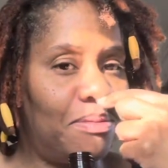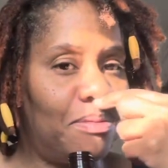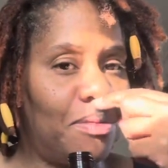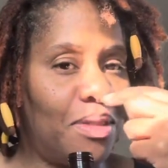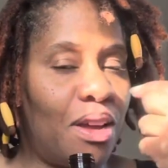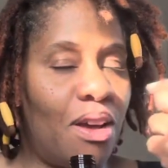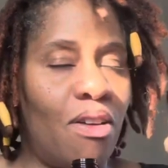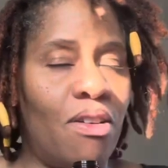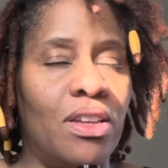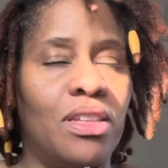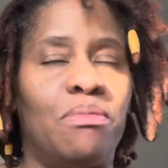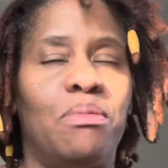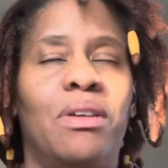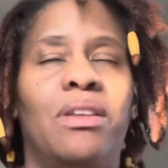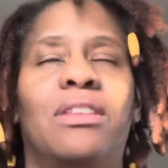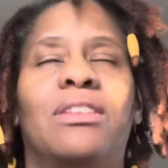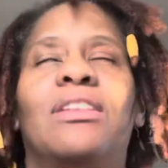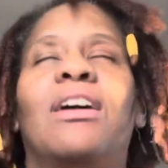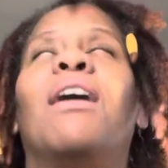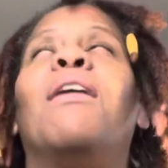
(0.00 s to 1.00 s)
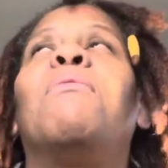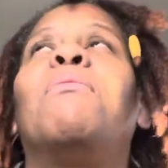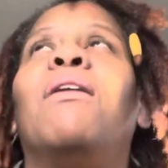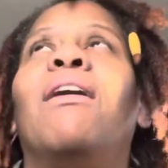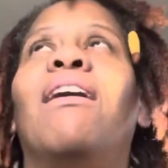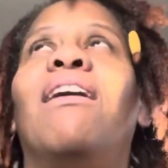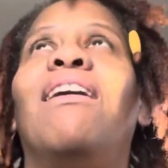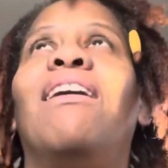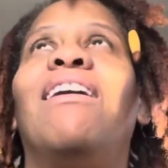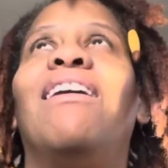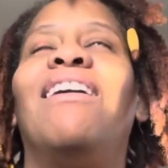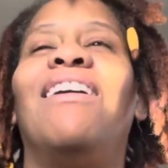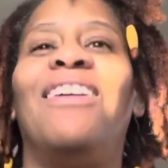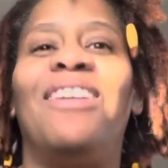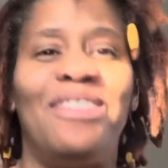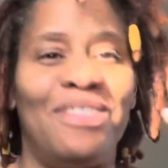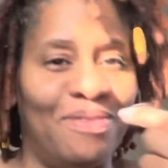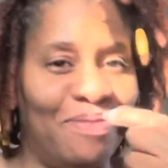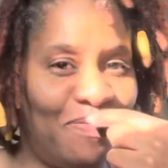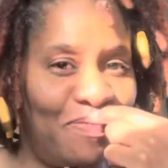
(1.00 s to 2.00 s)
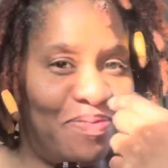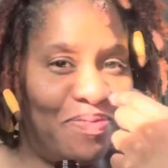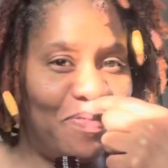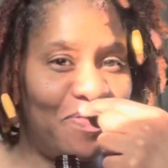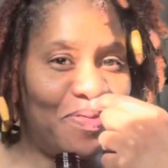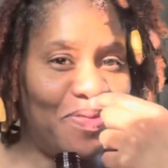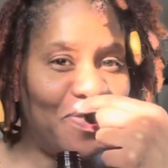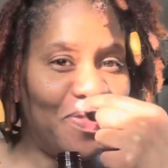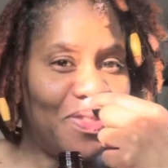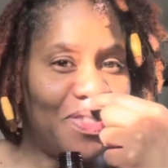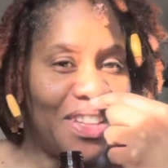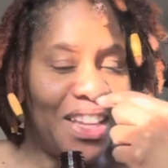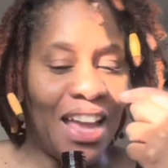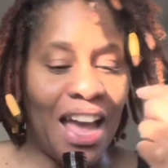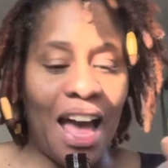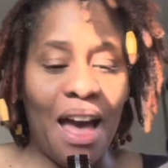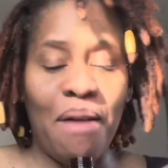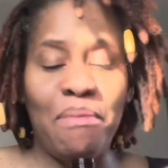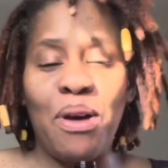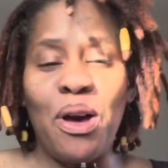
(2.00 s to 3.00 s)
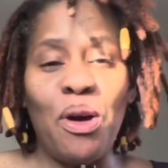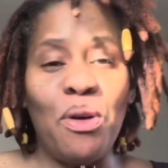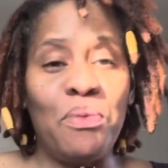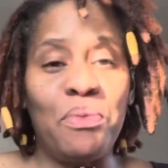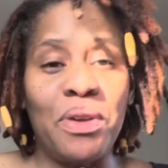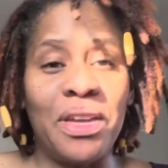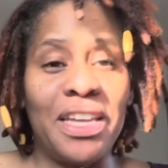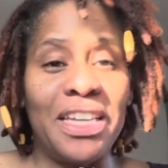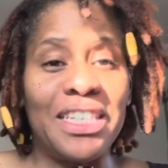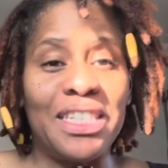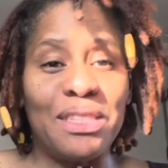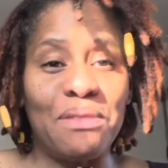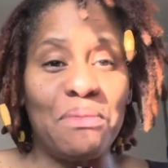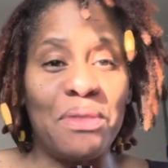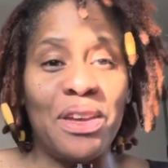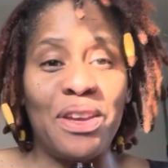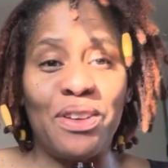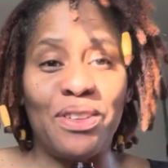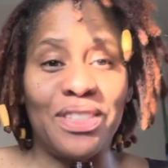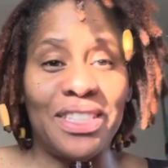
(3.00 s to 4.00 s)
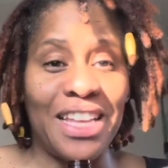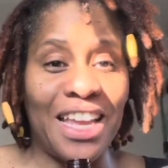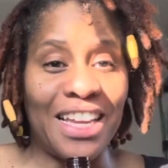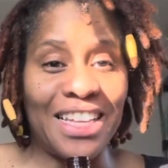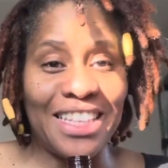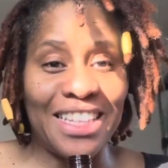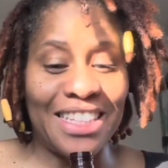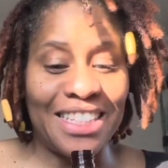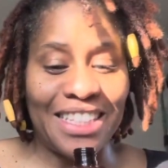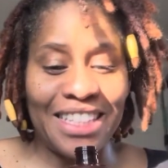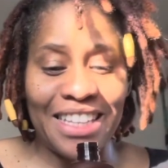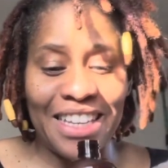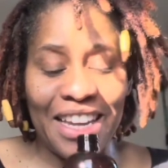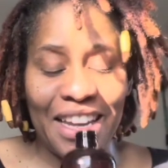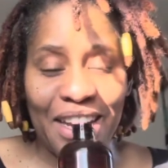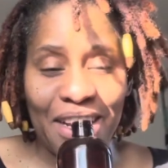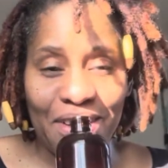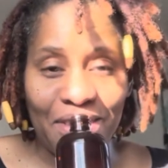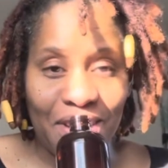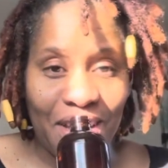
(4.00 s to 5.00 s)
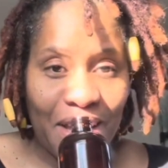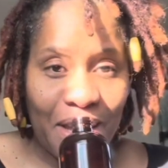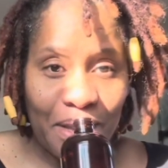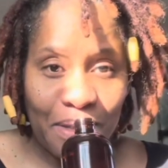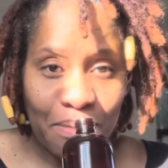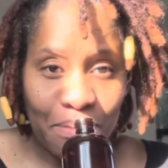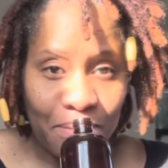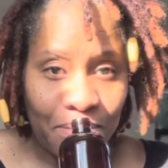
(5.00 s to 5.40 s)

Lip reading: Oh, it smells. Oh, I'm hoping it smells like this in the candle, guys.